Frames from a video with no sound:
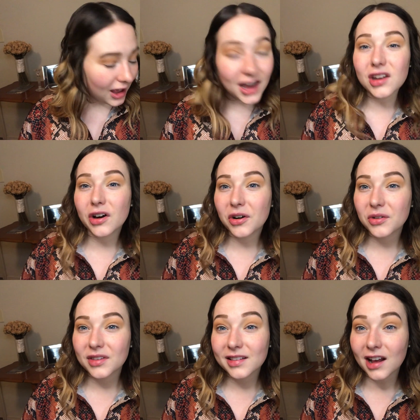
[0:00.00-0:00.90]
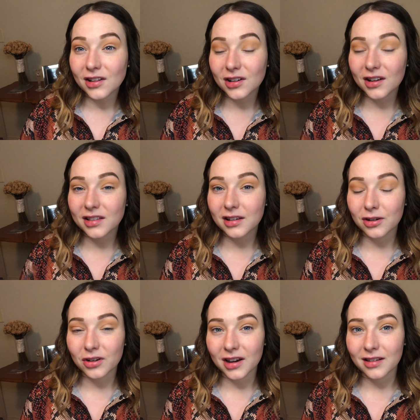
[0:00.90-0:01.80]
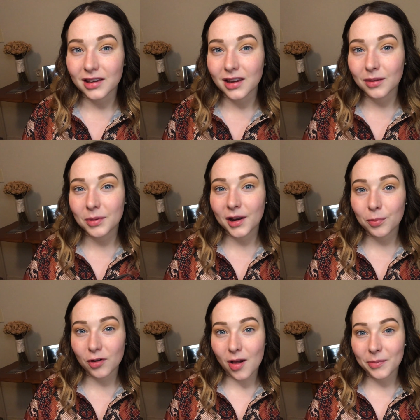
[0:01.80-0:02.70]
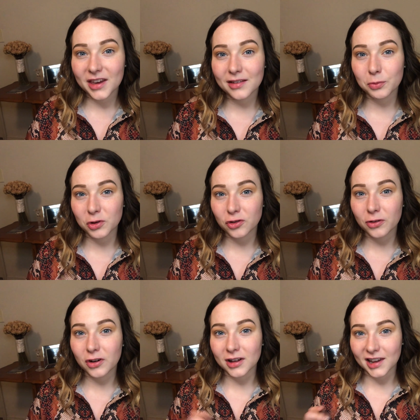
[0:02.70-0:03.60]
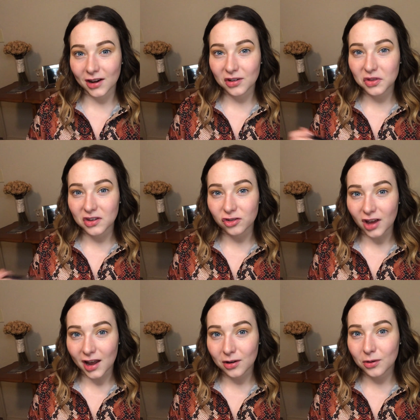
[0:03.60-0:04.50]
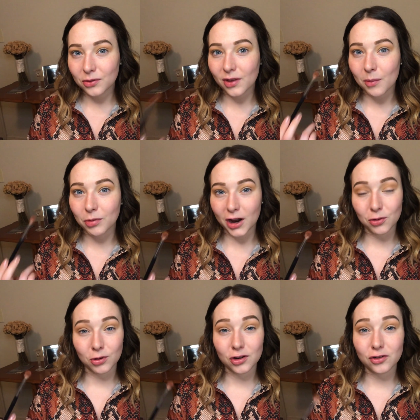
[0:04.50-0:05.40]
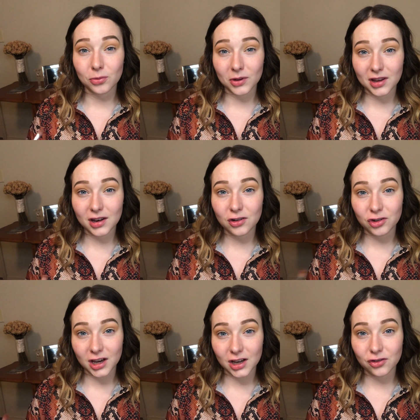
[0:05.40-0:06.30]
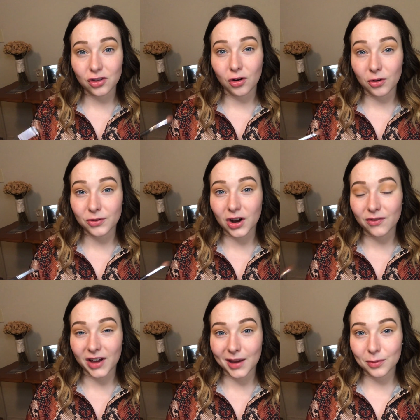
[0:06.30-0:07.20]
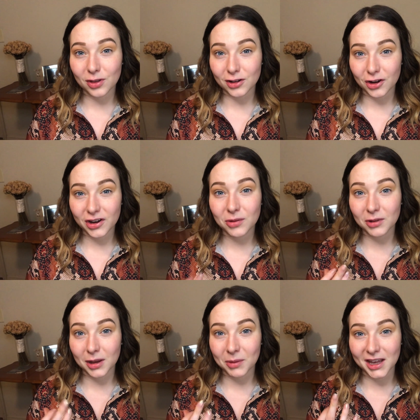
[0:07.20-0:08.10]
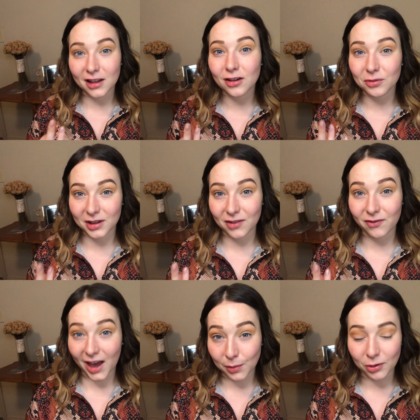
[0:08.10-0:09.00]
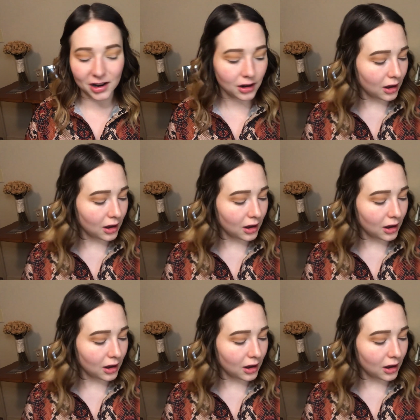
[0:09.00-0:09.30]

I know this color looks a little crazy, but I promise once you start layering these shadows, that bright orange is really going to change the overall vibe of the look and really make it look really vibrant.